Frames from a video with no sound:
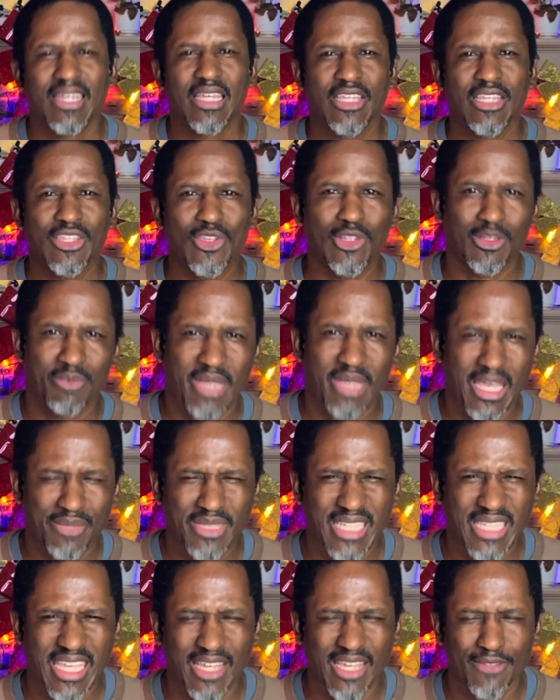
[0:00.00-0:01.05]
You'll be able
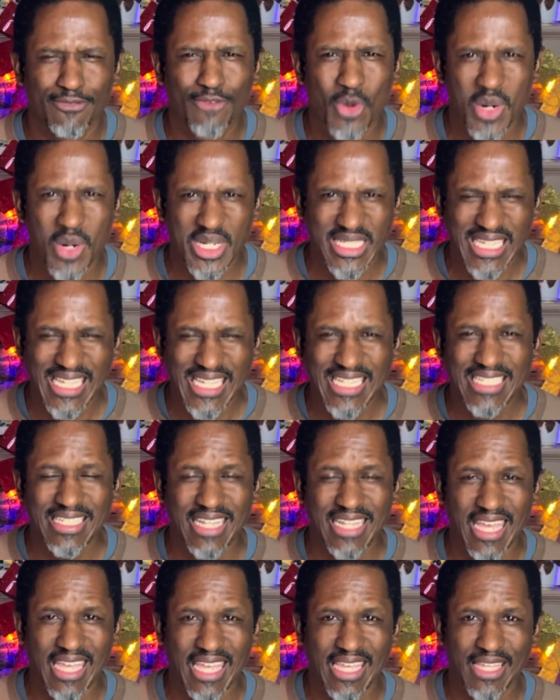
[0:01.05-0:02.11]
to get 14
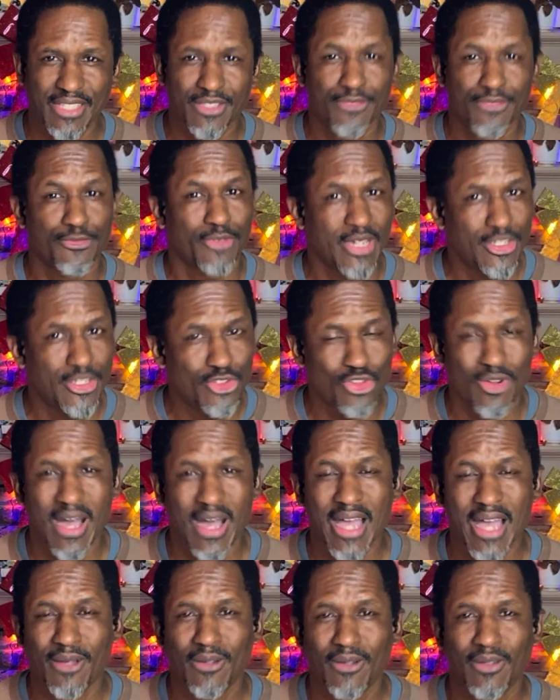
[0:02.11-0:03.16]
days free
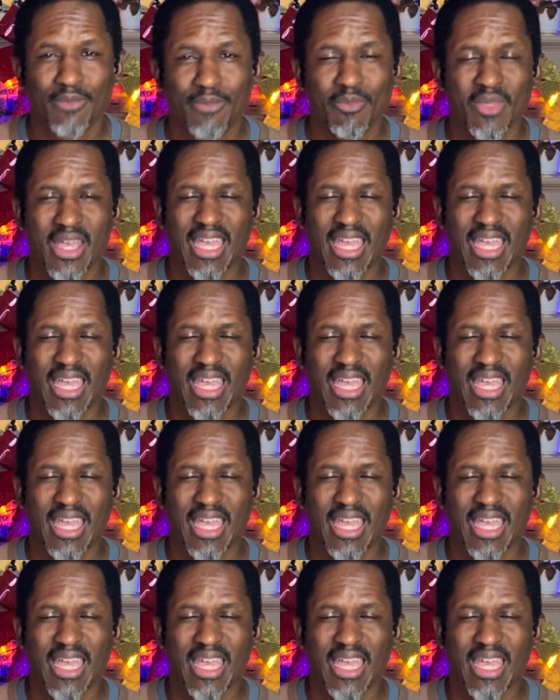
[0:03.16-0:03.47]
trial,